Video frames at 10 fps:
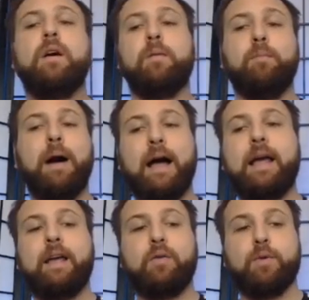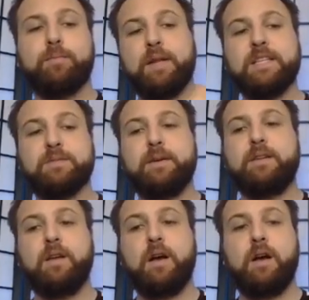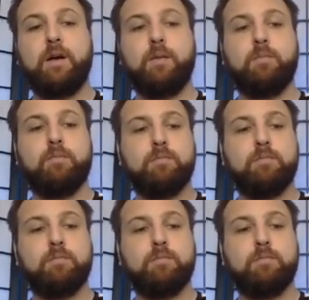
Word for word: buy replacement um,